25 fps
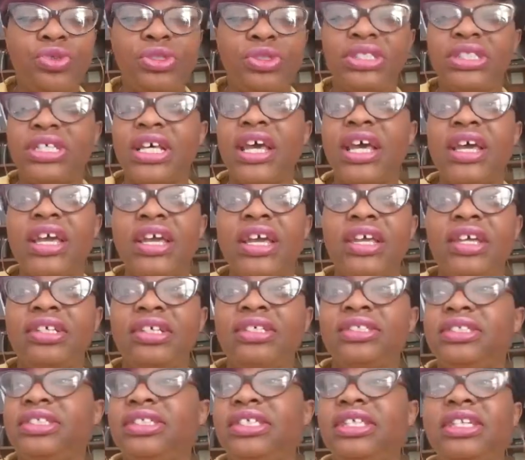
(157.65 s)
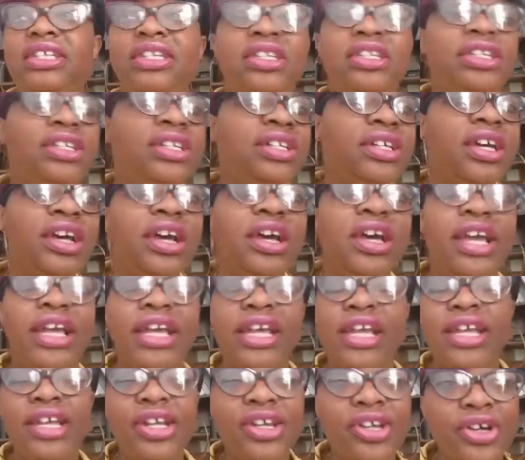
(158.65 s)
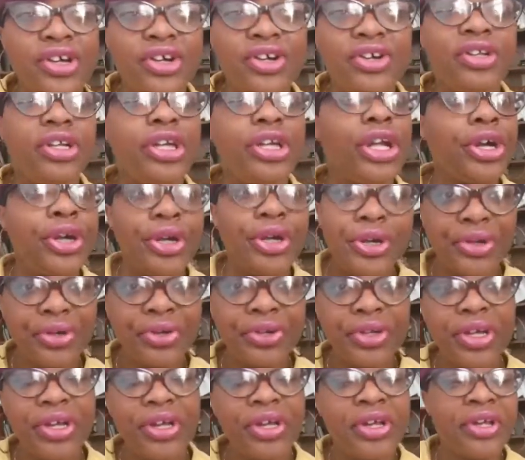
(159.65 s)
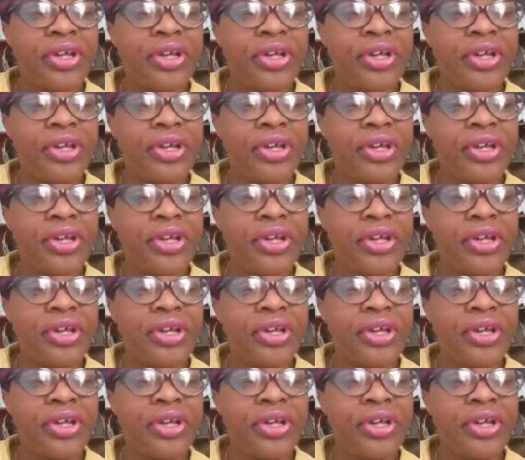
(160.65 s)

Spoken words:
say, see, hear, learn